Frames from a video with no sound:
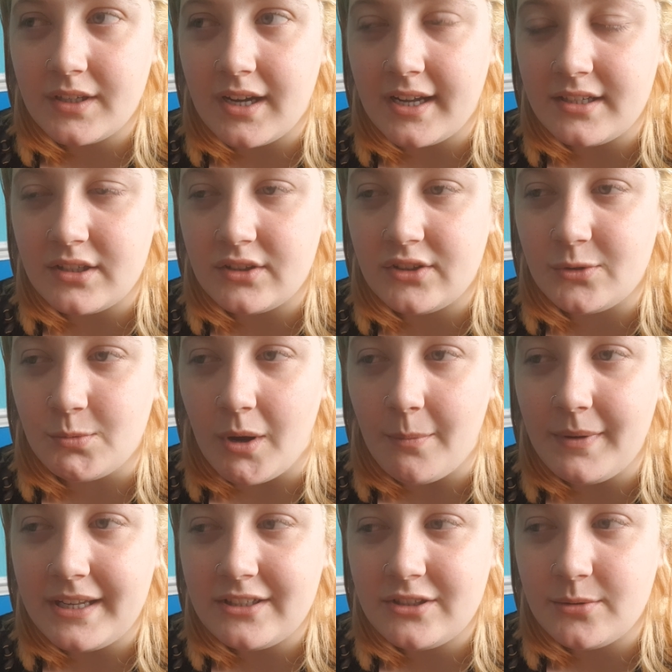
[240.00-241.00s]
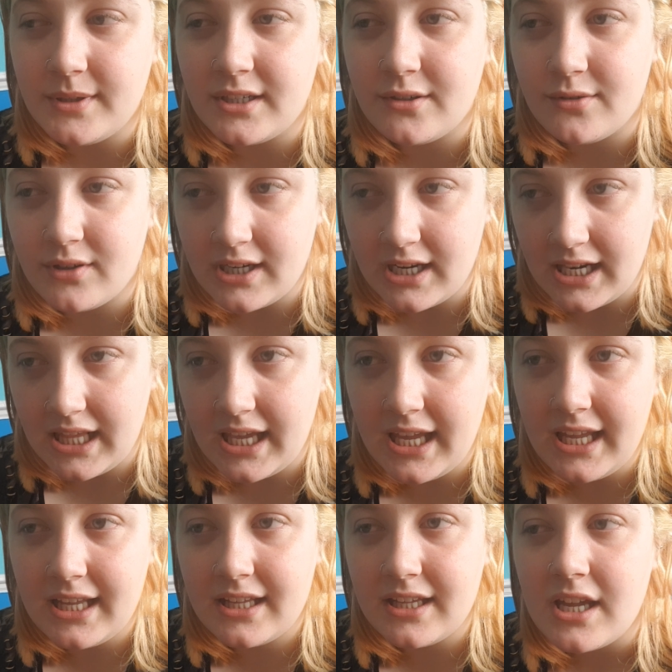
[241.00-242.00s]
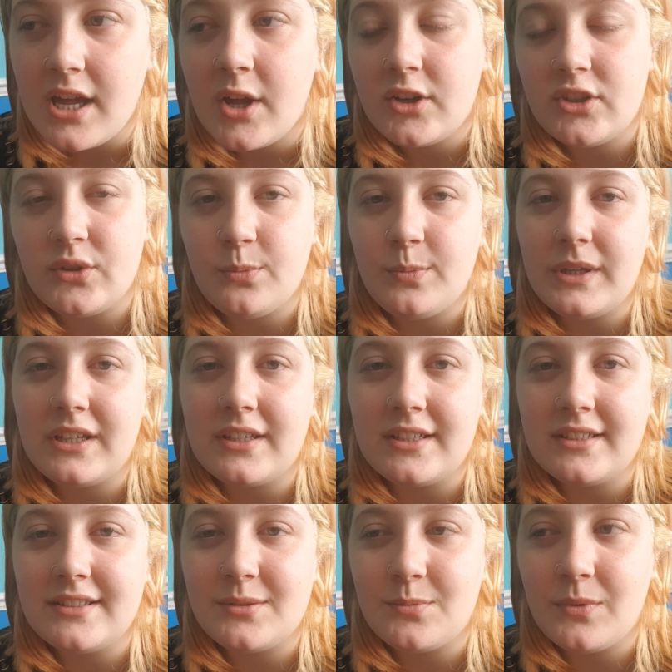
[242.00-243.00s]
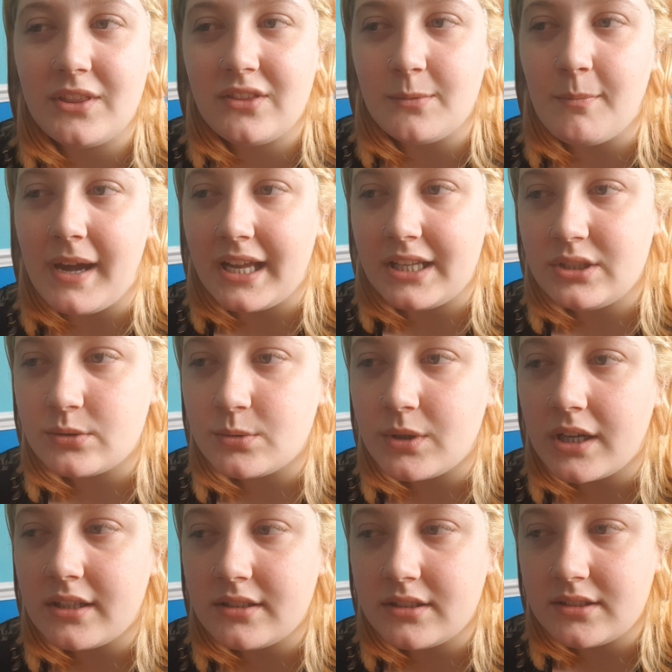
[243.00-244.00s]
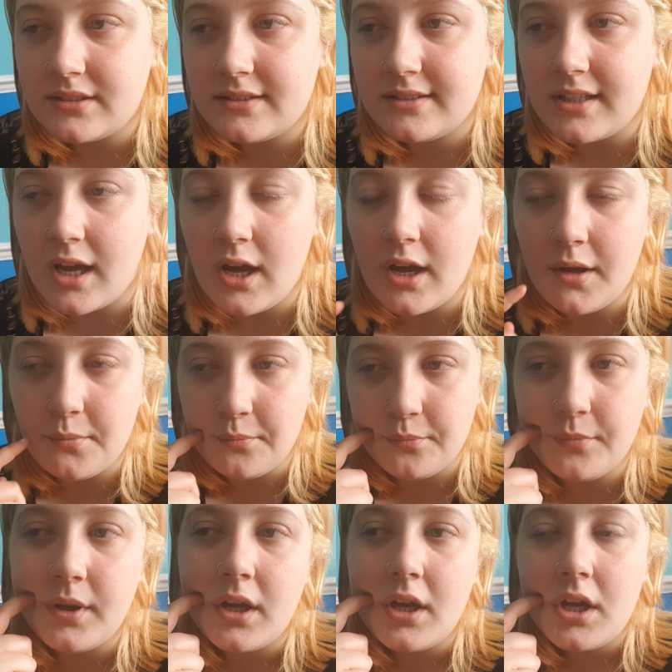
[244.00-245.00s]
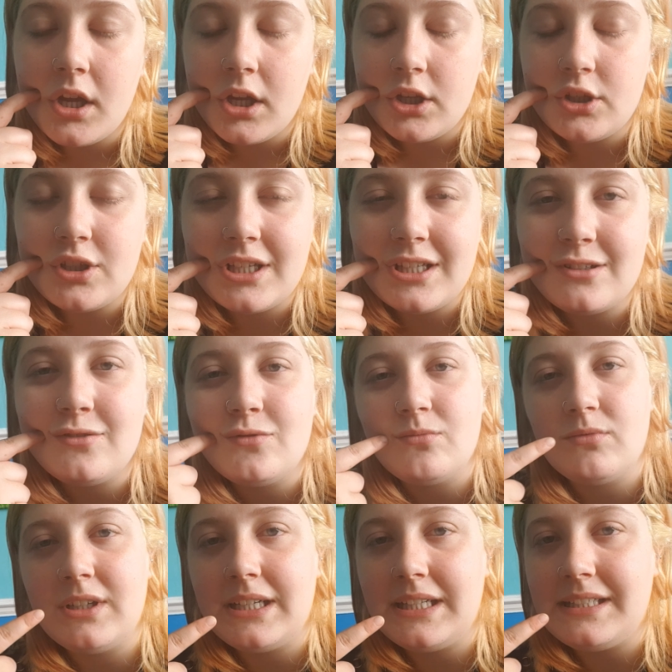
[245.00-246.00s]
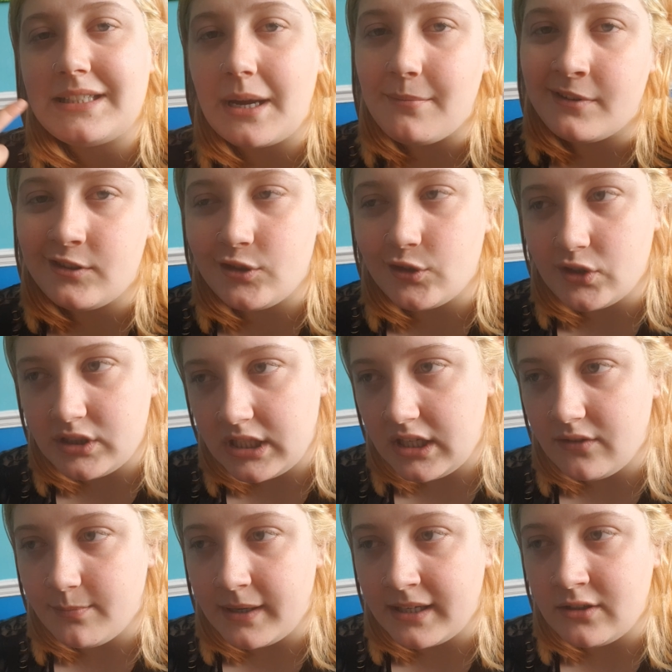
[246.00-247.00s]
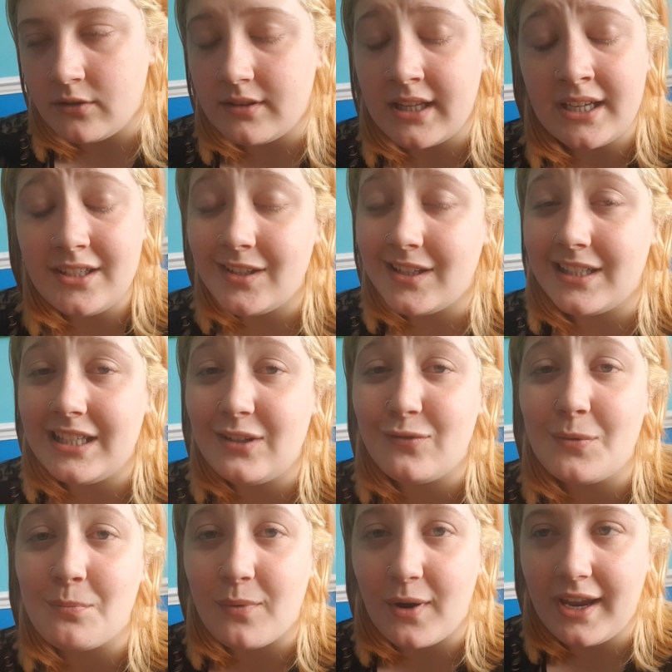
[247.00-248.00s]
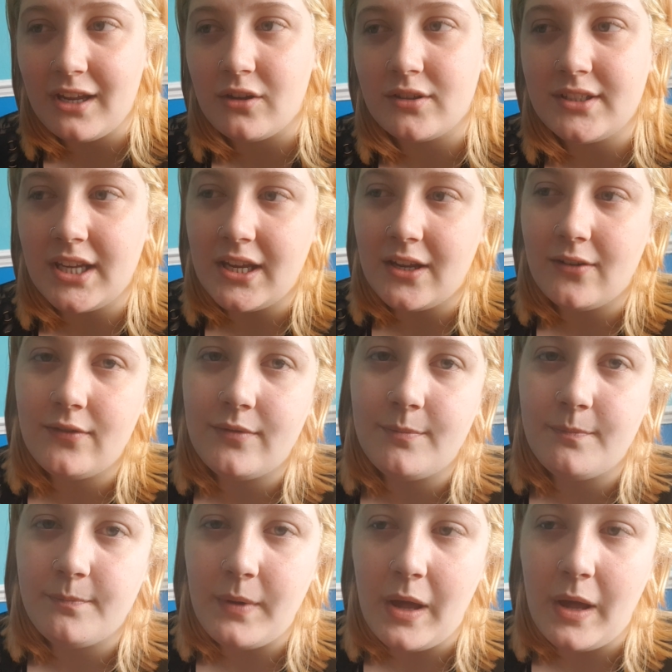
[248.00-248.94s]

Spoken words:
kind of swap it to acrylic, just because with the metal ones you can really damage your teeth by doing that. You could even break your teeth.